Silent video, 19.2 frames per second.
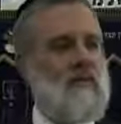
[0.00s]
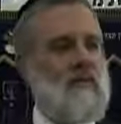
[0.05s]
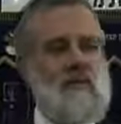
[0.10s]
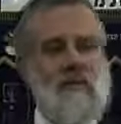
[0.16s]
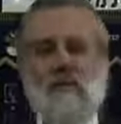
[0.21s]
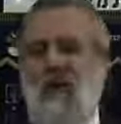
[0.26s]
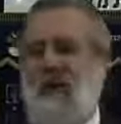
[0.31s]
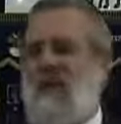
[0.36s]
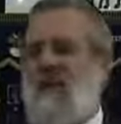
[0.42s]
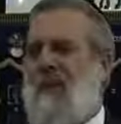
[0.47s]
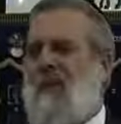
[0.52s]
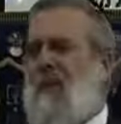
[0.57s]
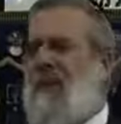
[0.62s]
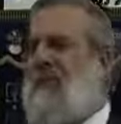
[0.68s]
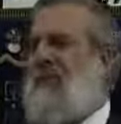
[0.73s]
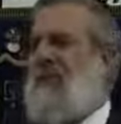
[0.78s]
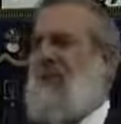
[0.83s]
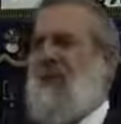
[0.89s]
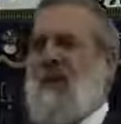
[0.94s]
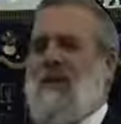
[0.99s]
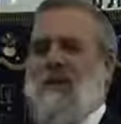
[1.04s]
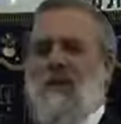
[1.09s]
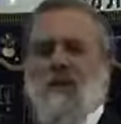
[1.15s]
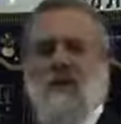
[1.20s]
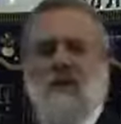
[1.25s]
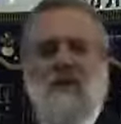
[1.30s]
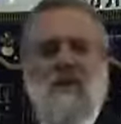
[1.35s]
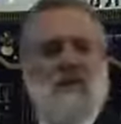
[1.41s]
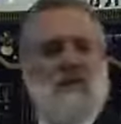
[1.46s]
He says, Rabbi, why did you make
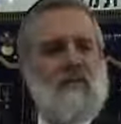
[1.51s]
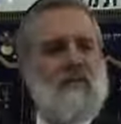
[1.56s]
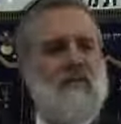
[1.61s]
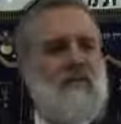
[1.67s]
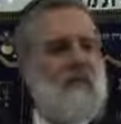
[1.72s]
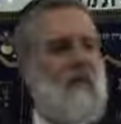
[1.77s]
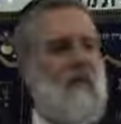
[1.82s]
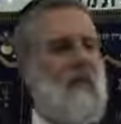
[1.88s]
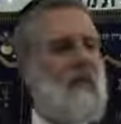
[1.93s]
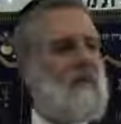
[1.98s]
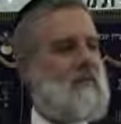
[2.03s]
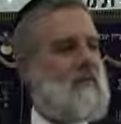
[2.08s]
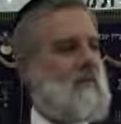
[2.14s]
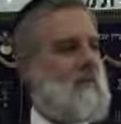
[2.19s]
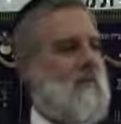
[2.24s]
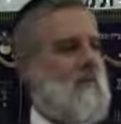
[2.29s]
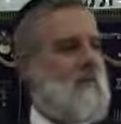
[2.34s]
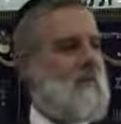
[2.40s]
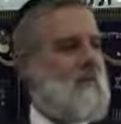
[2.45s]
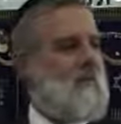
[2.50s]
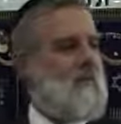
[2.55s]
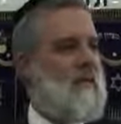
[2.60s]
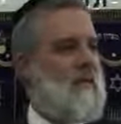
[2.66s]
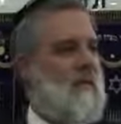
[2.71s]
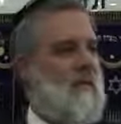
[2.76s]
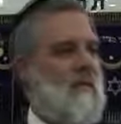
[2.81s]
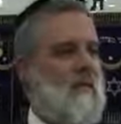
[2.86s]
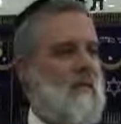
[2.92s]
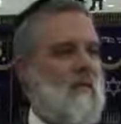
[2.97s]
me stay outside?
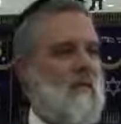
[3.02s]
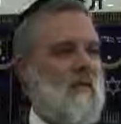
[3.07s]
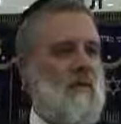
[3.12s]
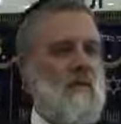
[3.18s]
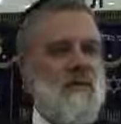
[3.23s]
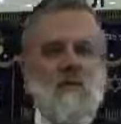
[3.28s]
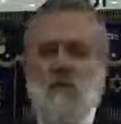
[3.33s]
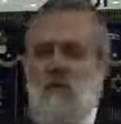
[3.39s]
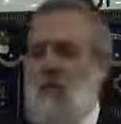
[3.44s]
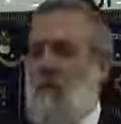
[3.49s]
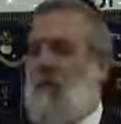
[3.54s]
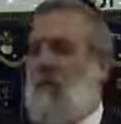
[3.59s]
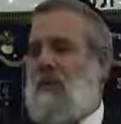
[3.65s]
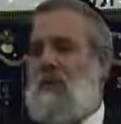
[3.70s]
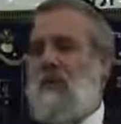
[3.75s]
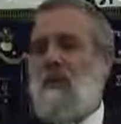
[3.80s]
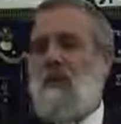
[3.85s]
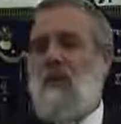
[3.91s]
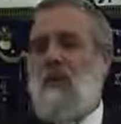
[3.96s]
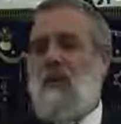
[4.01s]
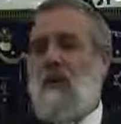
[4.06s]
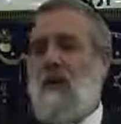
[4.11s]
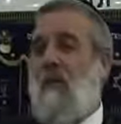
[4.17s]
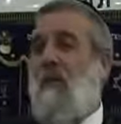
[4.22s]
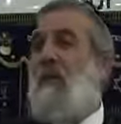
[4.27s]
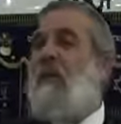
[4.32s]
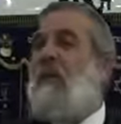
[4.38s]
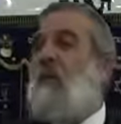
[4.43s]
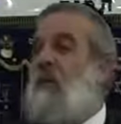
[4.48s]
You could have told me this story.
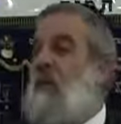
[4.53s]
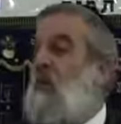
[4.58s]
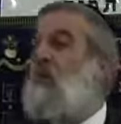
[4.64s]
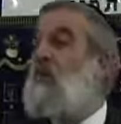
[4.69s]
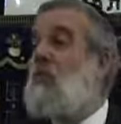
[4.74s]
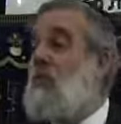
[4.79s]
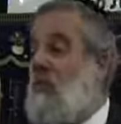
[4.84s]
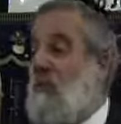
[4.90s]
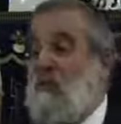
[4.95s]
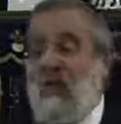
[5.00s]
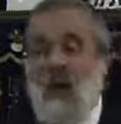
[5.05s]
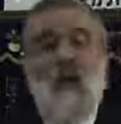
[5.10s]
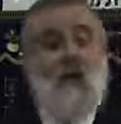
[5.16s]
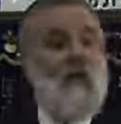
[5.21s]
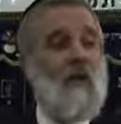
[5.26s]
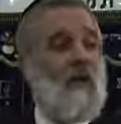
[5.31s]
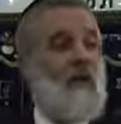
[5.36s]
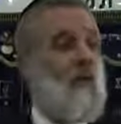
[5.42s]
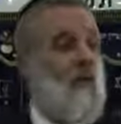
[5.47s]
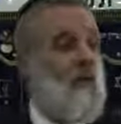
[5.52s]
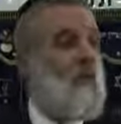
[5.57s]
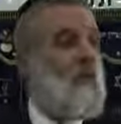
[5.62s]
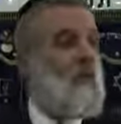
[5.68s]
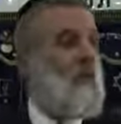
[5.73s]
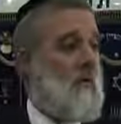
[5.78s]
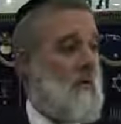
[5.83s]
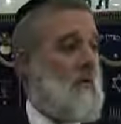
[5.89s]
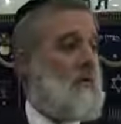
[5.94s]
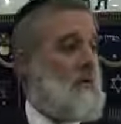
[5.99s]
I wanted you to feel on
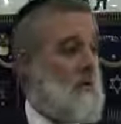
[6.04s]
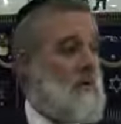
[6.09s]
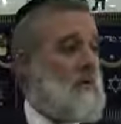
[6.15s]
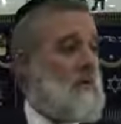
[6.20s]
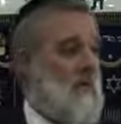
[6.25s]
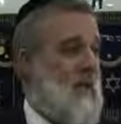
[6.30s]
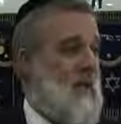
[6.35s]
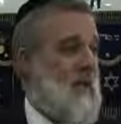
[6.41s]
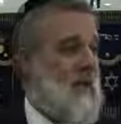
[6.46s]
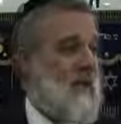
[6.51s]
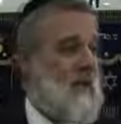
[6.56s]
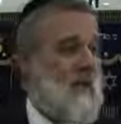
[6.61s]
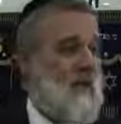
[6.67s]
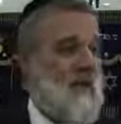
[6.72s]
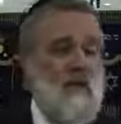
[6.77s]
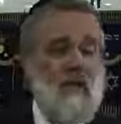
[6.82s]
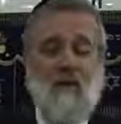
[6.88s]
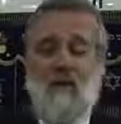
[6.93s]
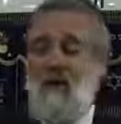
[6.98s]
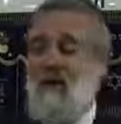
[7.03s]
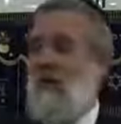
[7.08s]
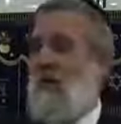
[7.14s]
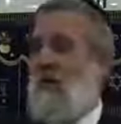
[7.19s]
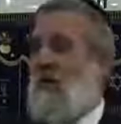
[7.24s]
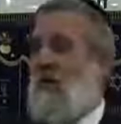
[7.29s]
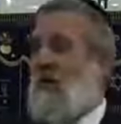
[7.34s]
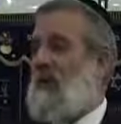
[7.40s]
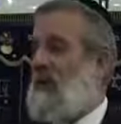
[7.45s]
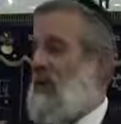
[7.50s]
your own skin
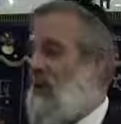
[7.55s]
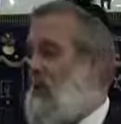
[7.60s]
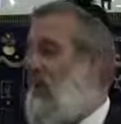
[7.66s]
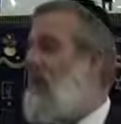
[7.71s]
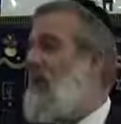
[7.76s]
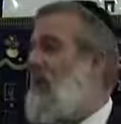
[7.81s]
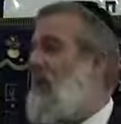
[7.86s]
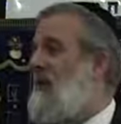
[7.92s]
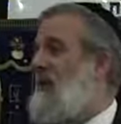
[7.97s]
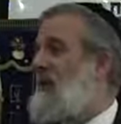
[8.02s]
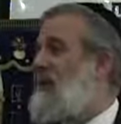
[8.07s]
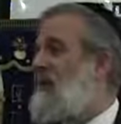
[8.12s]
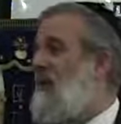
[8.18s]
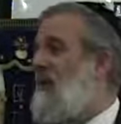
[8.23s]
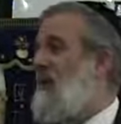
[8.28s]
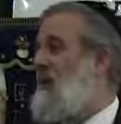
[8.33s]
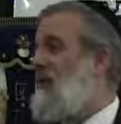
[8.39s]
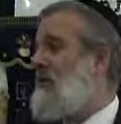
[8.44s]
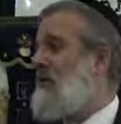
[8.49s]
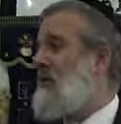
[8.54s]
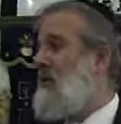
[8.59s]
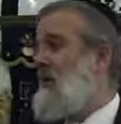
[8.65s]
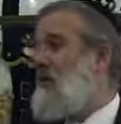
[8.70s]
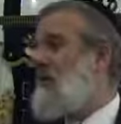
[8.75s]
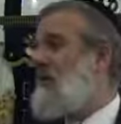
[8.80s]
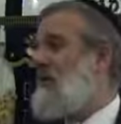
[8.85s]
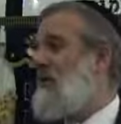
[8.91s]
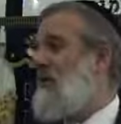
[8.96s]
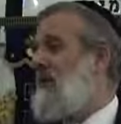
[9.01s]
what the widow is going through and
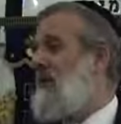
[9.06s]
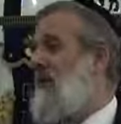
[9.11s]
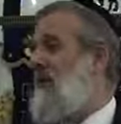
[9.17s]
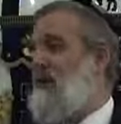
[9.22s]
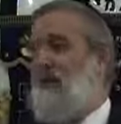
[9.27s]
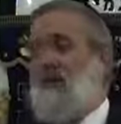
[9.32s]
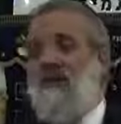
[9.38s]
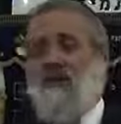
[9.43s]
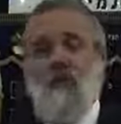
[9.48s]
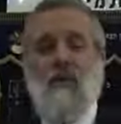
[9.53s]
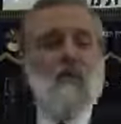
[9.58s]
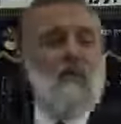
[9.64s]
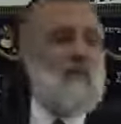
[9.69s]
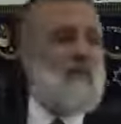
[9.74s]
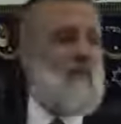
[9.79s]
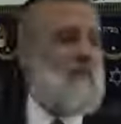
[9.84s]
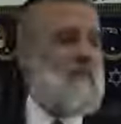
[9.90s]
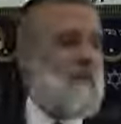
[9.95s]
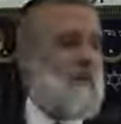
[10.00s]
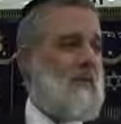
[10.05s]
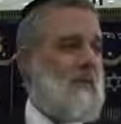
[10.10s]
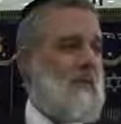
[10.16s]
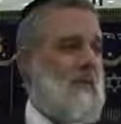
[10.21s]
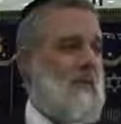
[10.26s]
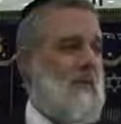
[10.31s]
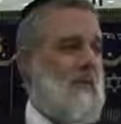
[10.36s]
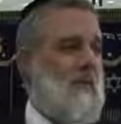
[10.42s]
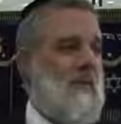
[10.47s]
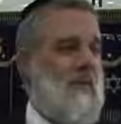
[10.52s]
her children. Very simple.
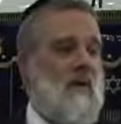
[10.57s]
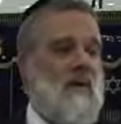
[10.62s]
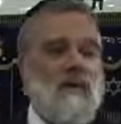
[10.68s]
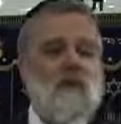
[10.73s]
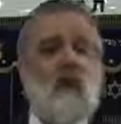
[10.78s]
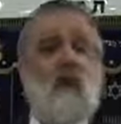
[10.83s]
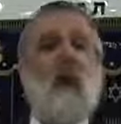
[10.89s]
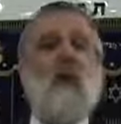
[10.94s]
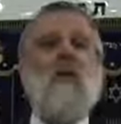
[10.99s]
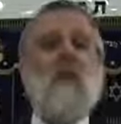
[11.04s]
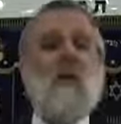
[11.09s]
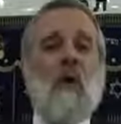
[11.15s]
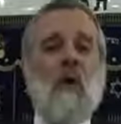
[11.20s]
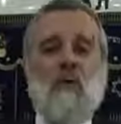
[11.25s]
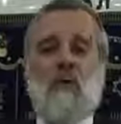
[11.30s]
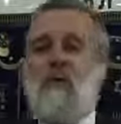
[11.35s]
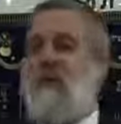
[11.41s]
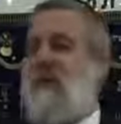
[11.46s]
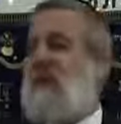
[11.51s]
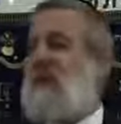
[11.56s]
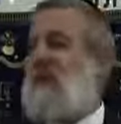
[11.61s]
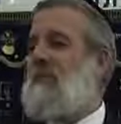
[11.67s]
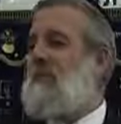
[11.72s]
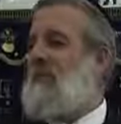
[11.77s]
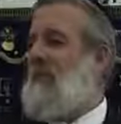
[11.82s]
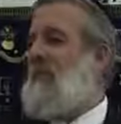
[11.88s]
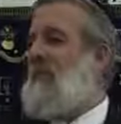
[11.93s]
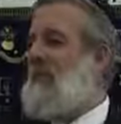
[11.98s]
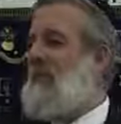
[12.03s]
So, how do I impress
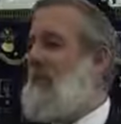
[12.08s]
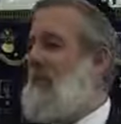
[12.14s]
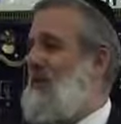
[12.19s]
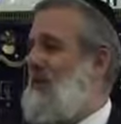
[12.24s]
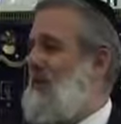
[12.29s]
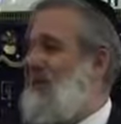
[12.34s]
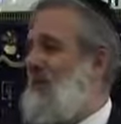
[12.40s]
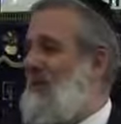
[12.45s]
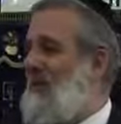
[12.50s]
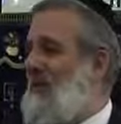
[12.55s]
upon you?